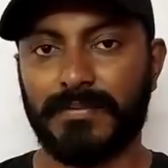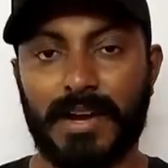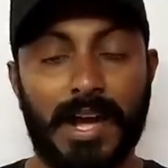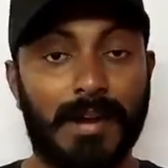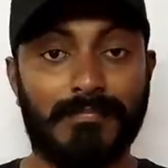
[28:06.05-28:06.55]

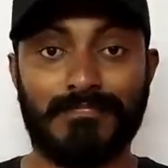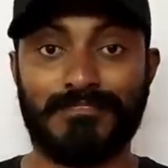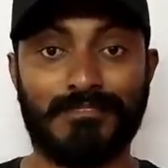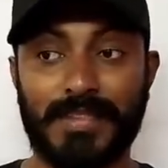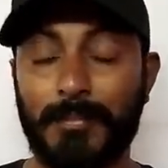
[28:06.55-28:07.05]

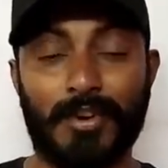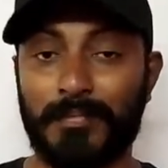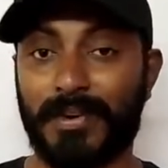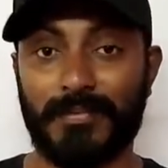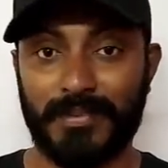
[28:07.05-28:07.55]
I'm
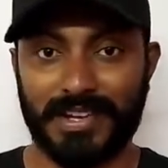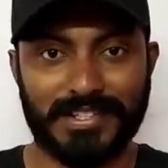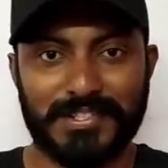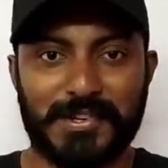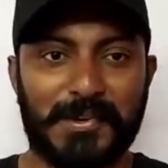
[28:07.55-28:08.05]
not
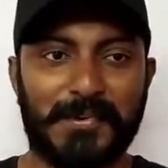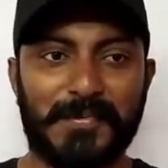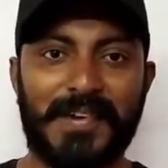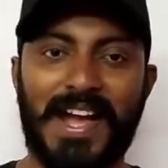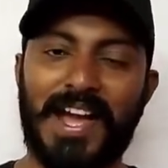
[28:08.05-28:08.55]
perfect,
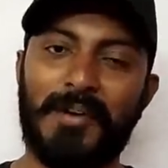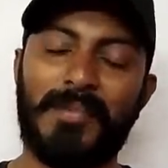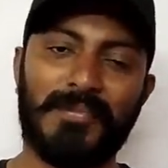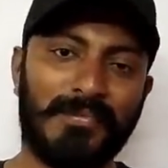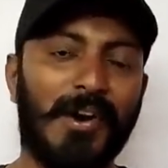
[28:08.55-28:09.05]
so I have
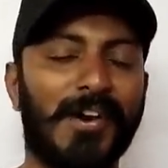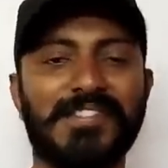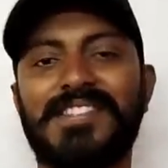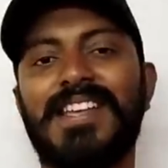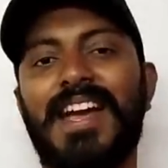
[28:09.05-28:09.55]
my
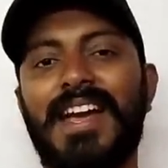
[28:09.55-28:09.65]
flaws,